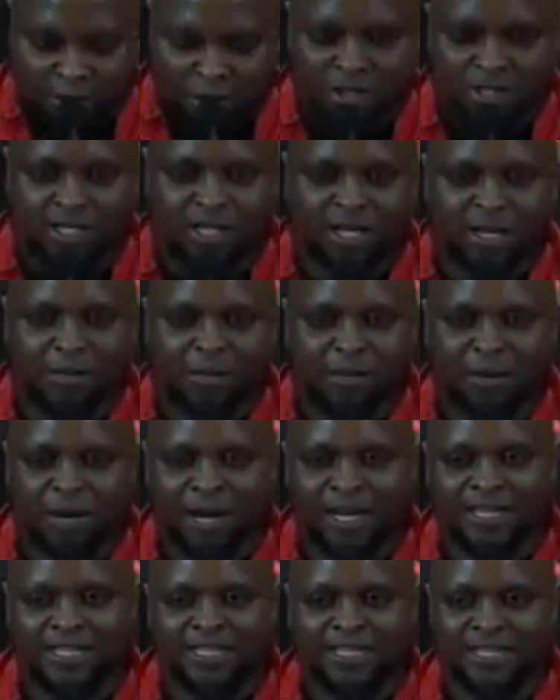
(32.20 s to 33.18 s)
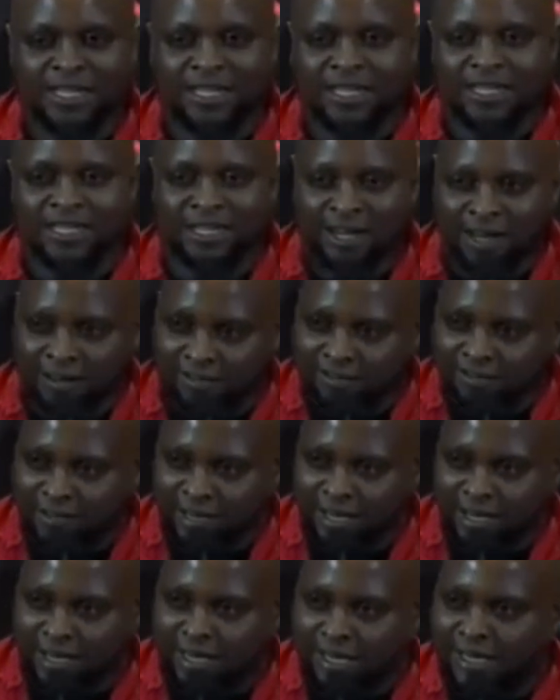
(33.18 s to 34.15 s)
and mostly paltry,
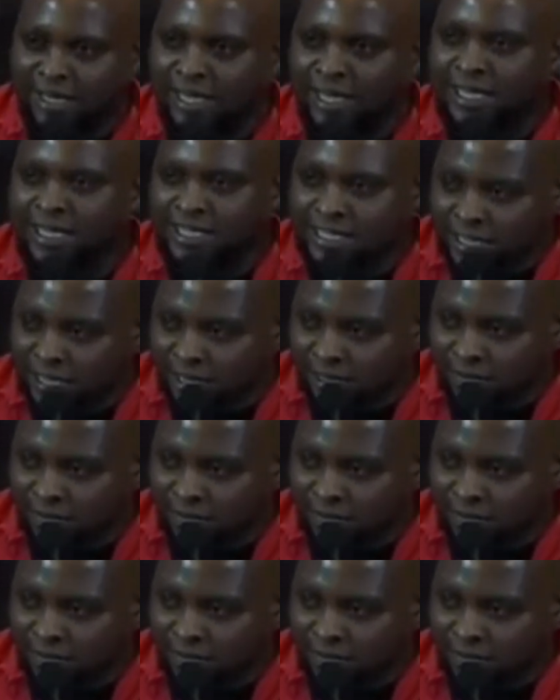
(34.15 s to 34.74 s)
trivial and